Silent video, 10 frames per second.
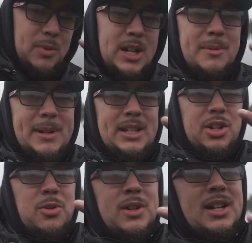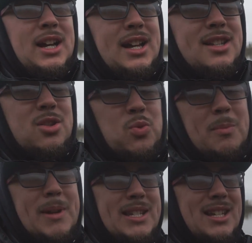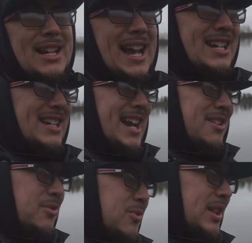We're gonna be throwing uh, swim baits today. Actually, I don't